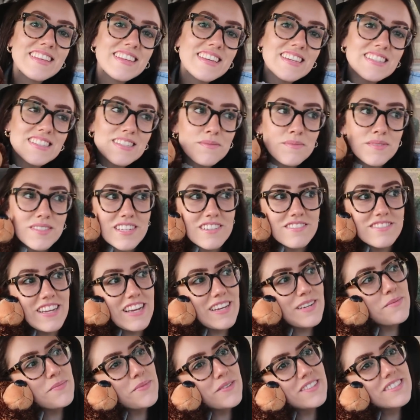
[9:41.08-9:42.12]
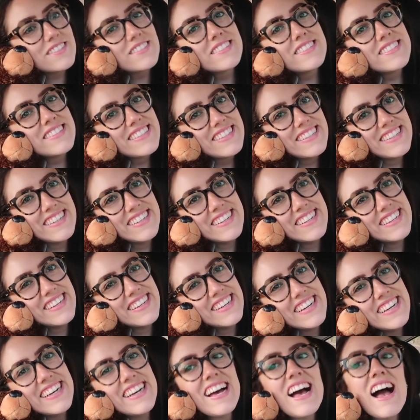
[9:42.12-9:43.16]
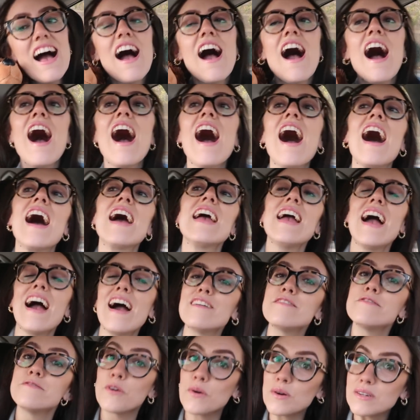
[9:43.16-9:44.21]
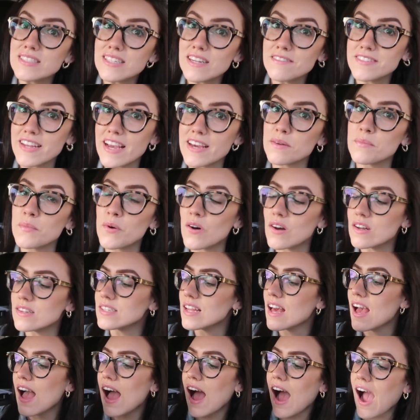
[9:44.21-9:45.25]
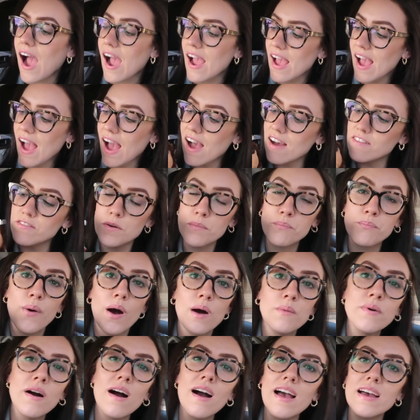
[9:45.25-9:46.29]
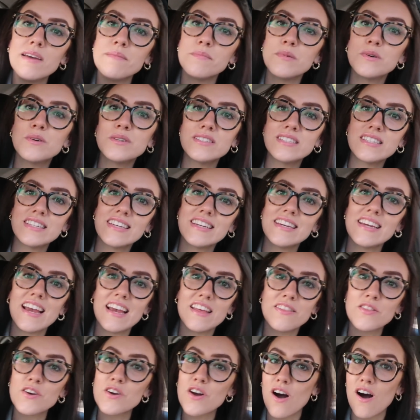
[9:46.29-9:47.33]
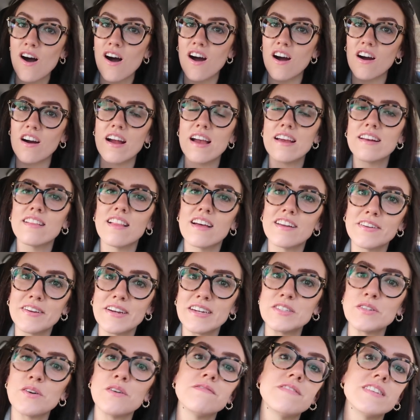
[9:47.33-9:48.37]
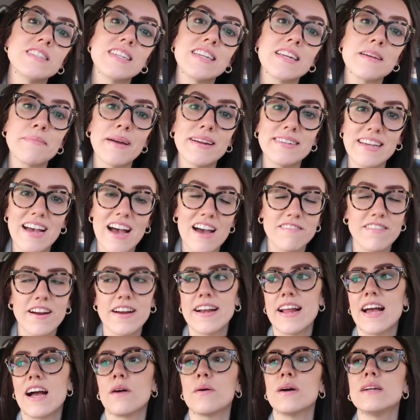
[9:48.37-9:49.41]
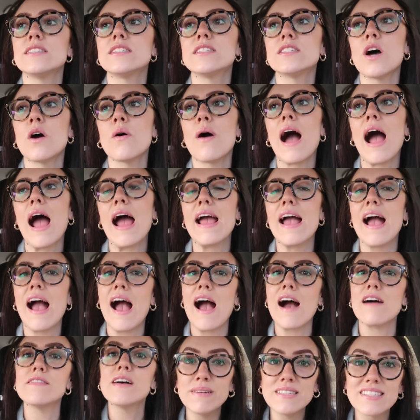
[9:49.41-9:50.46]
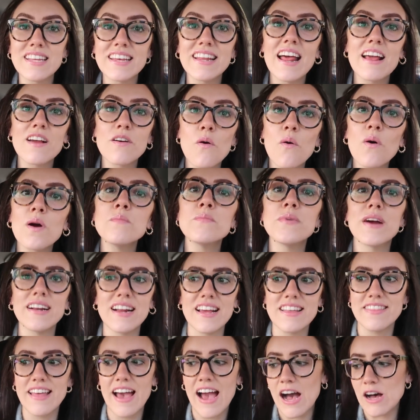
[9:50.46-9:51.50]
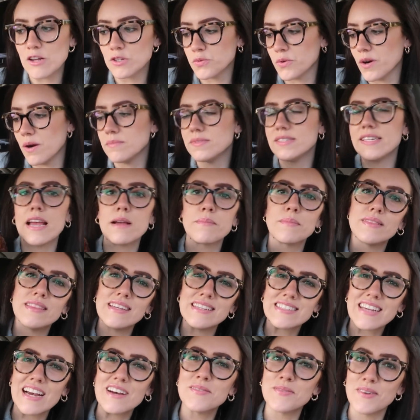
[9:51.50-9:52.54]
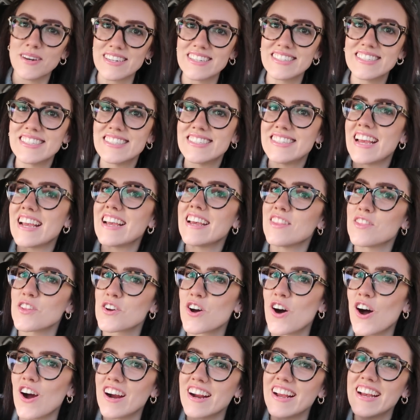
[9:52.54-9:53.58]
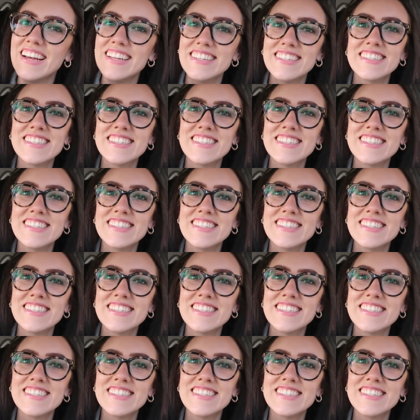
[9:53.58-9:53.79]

Get some stuffed animals. I have 4 stuffed animals. I have Bubba and Moosey in the car. And a lot of you guys know I'm visiting my dad right now. And so I have Biscuit and Cornbread in the house where I'm staying. But these guys wanted to stay in the car.